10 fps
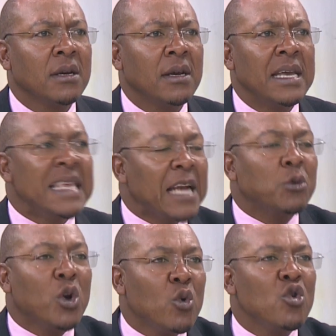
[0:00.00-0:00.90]
Yet
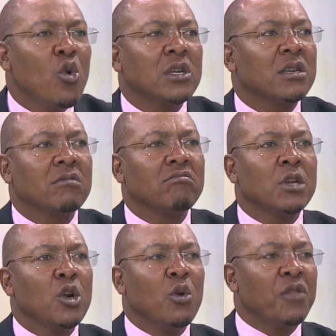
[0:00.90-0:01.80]
we could not,
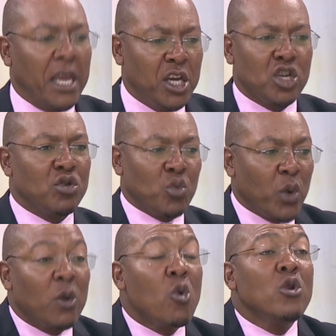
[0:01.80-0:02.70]
the issues, we
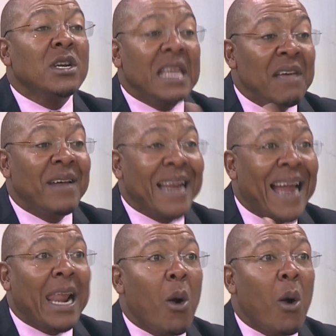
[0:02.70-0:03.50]
couldn't even allow